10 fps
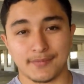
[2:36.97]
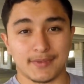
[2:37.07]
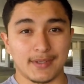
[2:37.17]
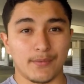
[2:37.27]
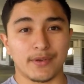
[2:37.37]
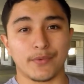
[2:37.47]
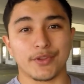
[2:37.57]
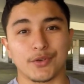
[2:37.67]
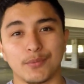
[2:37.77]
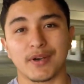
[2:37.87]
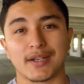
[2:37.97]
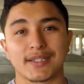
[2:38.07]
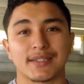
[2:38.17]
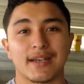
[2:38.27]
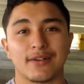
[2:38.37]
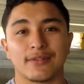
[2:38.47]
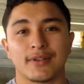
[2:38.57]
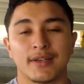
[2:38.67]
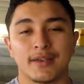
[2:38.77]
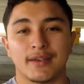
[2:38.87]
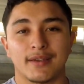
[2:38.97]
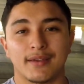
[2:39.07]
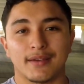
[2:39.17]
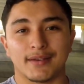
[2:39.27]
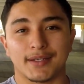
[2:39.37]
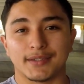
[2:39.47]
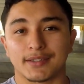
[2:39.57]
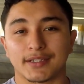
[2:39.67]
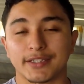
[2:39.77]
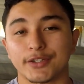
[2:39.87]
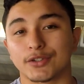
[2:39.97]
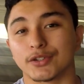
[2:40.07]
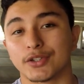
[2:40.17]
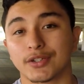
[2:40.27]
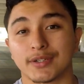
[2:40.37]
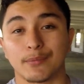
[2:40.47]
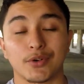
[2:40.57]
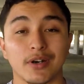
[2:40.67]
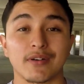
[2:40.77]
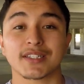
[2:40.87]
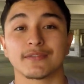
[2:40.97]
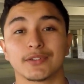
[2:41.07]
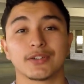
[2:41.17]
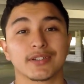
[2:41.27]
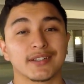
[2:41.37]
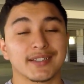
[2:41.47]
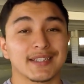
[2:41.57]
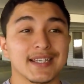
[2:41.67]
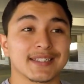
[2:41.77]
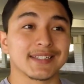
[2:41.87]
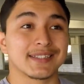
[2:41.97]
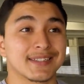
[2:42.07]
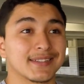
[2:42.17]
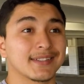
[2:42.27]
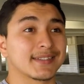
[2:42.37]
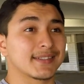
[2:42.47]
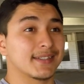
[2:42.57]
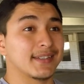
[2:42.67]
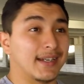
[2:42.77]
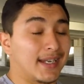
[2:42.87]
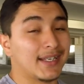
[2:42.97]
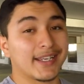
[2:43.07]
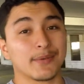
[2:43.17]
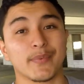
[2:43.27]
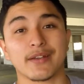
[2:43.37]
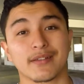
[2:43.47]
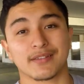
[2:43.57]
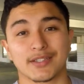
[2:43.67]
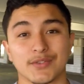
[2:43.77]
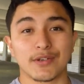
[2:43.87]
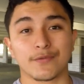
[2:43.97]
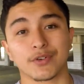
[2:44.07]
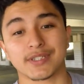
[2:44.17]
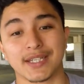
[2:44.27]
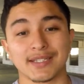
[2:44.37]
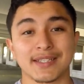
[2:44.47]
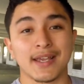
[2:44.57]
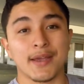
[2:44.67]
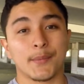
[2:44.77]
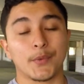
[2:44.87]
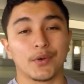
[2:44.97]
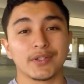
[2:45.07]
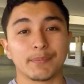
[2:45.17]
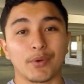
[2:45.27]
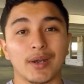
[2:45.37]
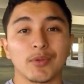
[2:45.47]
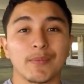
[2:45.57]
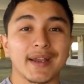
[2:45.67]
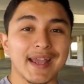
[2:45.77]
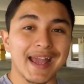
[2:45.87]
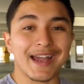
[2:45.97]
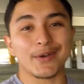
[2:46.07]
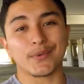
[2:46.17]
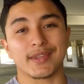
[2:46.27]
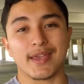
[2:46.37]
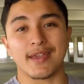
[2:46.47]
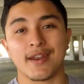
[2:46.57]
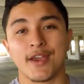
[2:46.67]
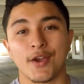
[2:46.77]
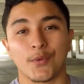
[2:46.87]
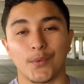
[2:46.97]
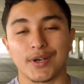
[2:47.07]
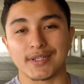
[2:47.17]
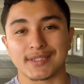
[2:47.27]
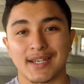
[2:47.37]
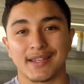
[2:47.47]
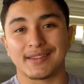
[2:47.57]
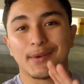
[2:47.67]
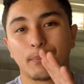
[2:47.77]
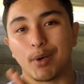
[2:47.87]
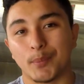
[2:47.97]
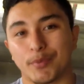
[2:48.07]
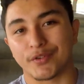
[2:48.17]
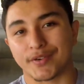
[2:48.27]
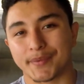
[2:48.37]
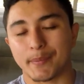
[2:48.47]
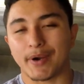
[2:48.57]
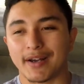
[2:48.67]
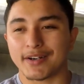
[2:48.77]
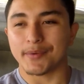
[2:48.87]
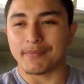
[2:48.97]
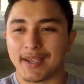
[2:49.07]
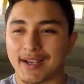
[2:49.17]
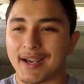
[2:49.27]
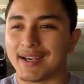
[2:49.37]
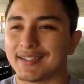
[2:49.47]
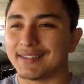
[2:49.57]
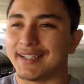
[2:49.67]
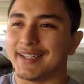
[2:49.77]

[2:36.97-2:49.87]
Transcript: they went with a new body style, cleaner look, more aggressive look. Nonetheless, I like it better than the 2014s. Only problem I had with it was the bumper. From the bottom, it kind of